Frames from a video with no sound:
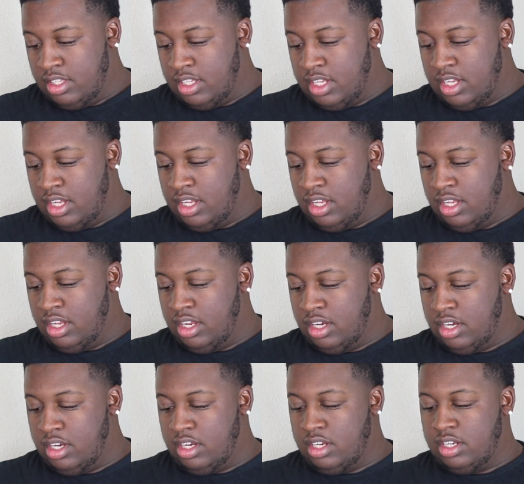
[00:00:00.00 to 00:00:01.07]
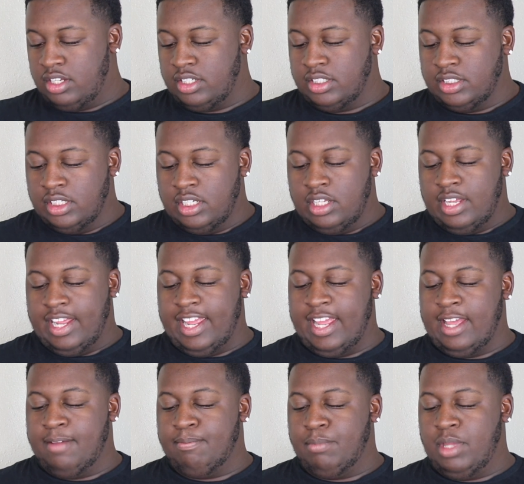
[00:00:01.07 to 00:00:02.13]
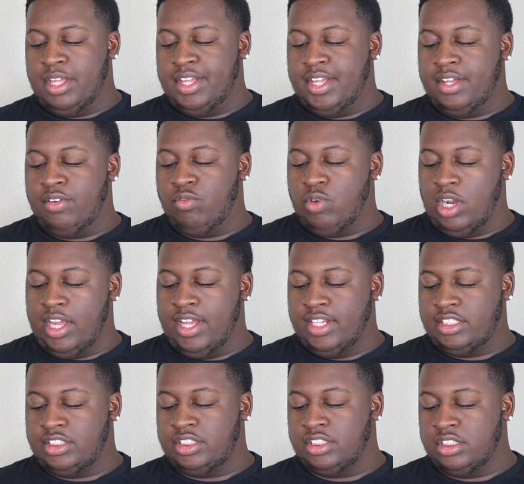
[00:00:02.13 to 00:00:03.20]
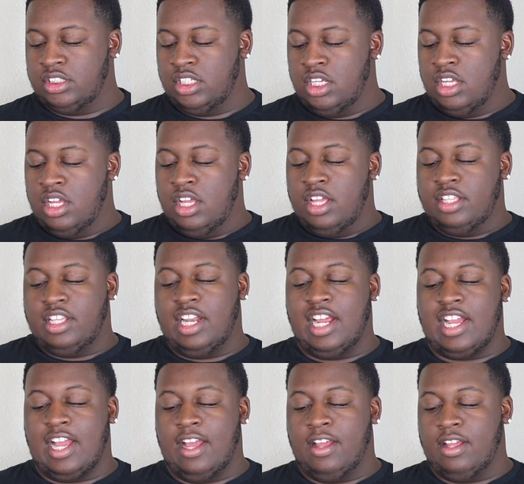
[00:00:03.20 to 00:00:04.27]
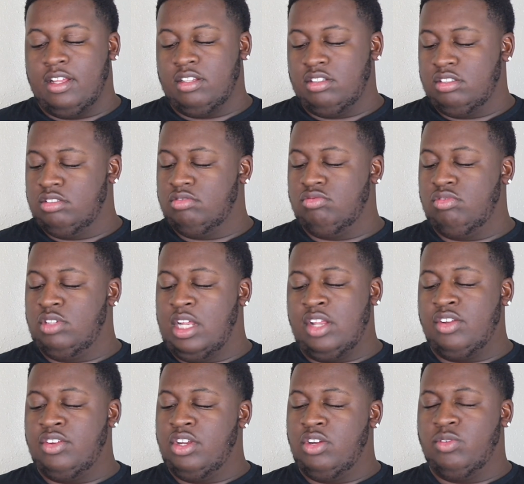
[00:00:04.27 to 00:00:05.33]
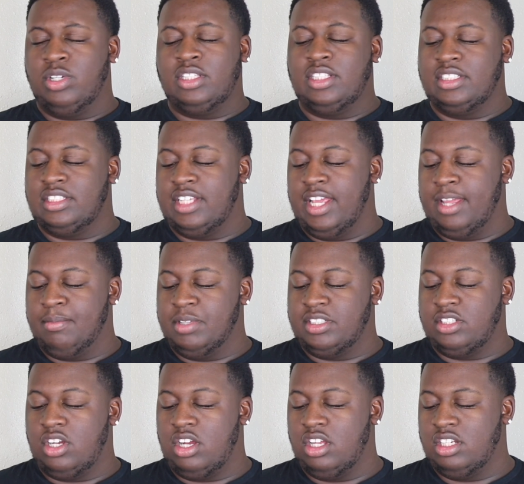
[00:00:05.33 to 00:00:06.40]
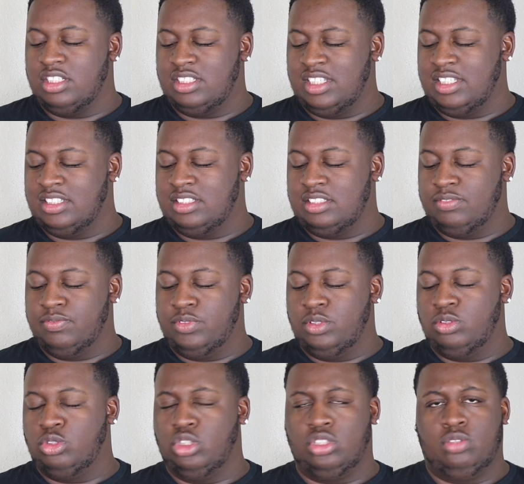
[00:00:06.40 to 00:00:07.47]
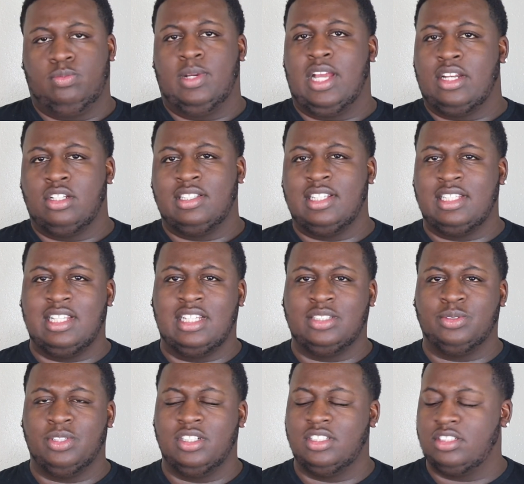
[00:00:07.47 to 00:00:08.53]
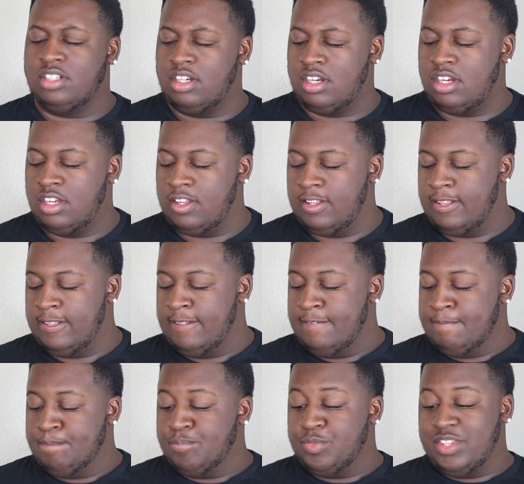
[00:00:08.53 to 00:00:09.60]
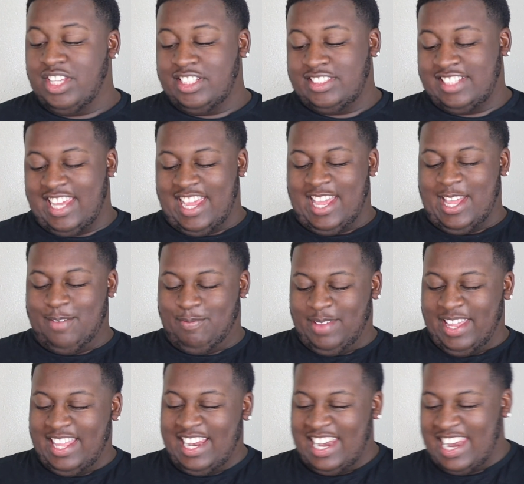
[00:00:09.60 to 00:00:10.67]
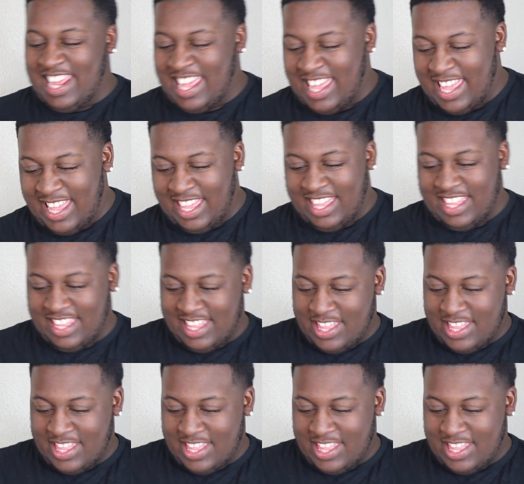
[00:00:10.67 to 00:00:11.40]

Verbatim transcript: Then Ant Me, Rush. Then I got, well, I don't know what this game is called. It says Voodoo, but I don't think that's what it's called. This game be lit.